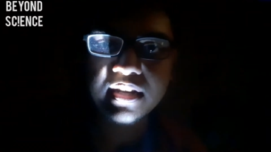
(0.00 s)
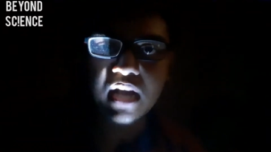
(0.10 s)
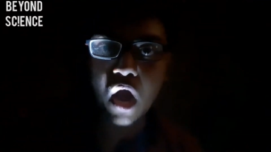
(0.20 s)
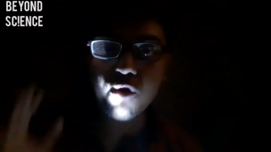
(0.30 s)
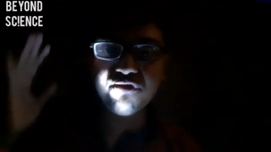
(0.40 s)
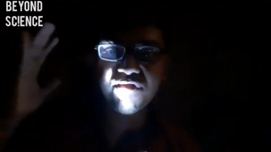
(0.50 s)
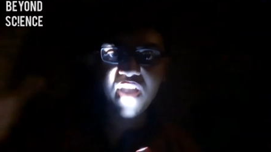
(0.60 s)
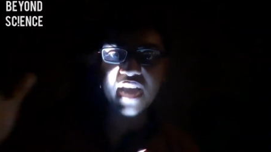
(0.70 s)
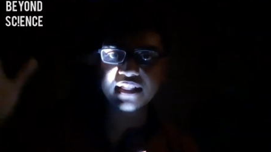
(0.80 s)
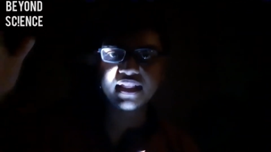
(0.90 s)
how
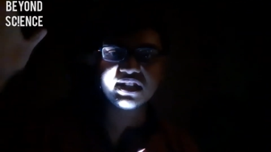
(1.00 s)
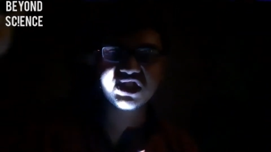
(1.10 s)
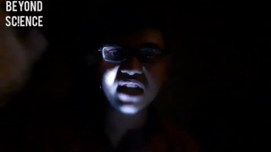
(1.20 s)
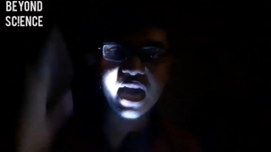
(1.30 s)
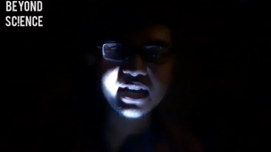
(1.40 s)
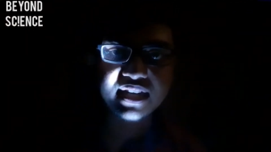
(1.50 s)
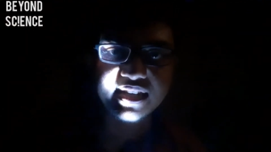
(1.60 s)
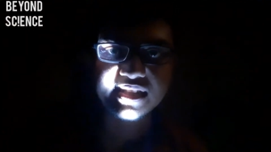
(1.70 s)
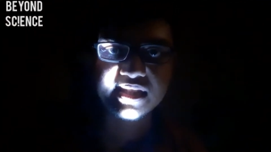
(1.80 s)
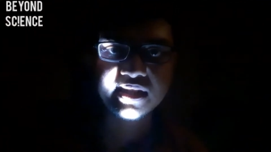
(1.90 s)
far that star
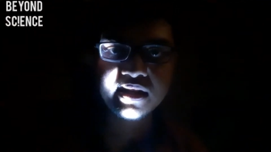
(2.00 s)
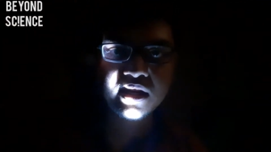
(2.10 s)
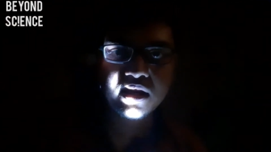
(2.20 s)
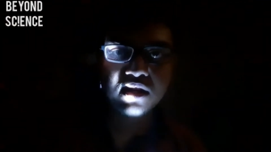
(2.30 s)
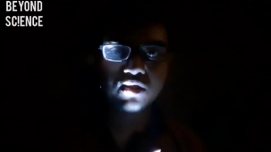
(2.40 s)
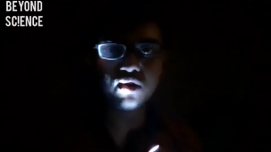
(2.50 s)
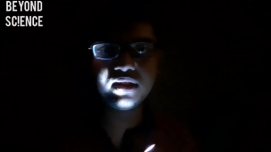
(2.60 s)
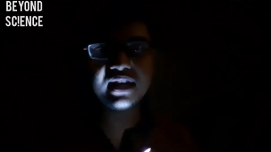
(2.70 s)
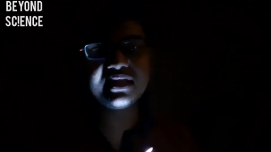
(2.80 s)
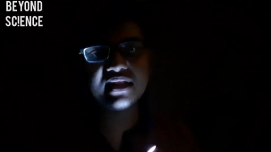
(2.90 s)
is. So
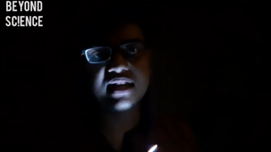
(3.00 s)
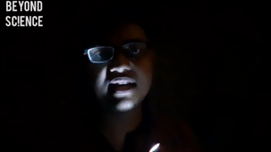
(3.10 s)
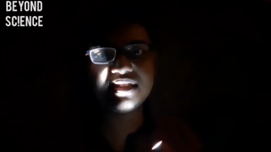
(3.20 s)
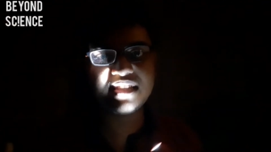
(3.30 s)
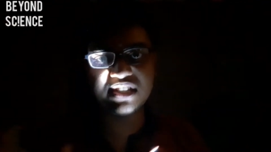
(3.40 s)
this is the